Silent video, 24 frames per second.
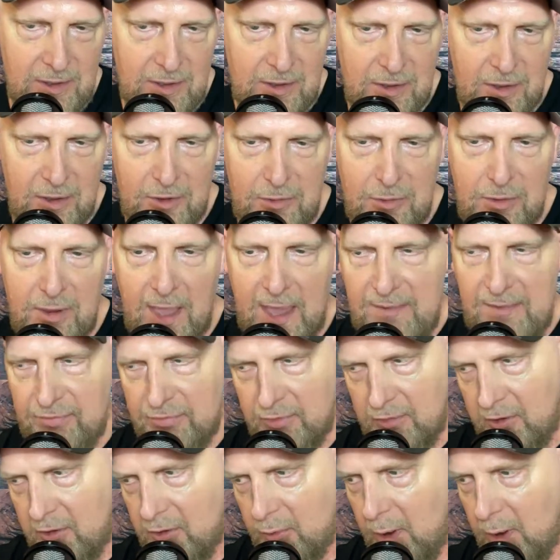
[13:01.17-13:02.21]
who gave the
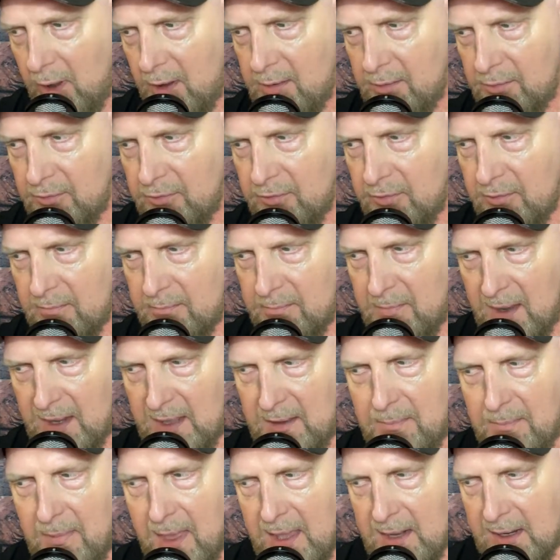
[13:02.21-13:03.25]
quote, "Many
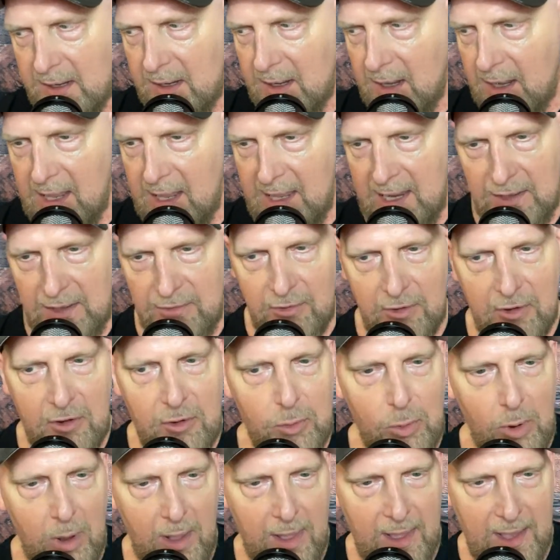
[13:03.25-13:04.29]
men lead
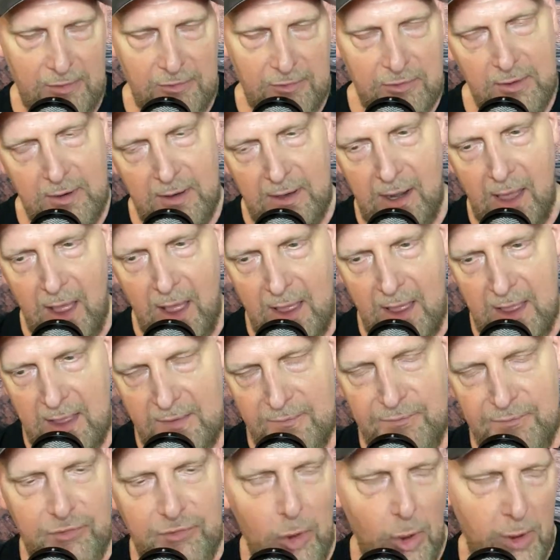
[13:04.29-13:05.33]
quiet
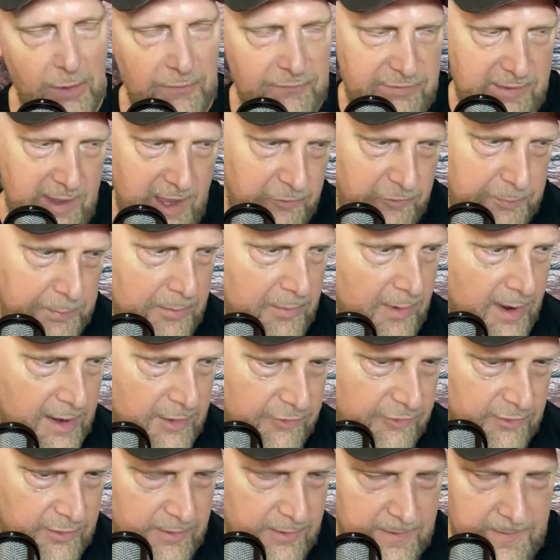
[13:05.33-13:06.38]
lives of
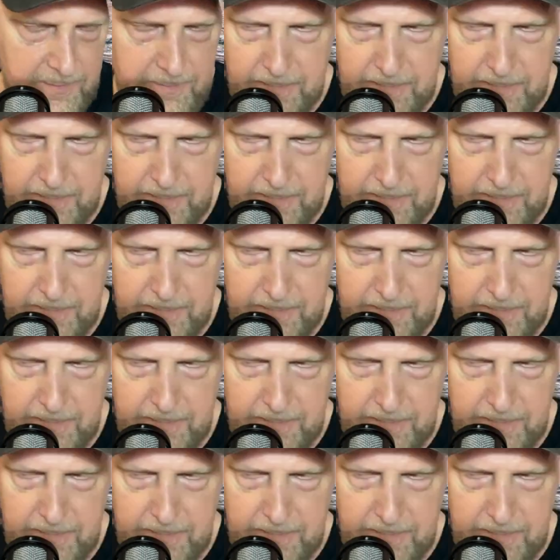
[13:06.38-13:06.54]
desperation"?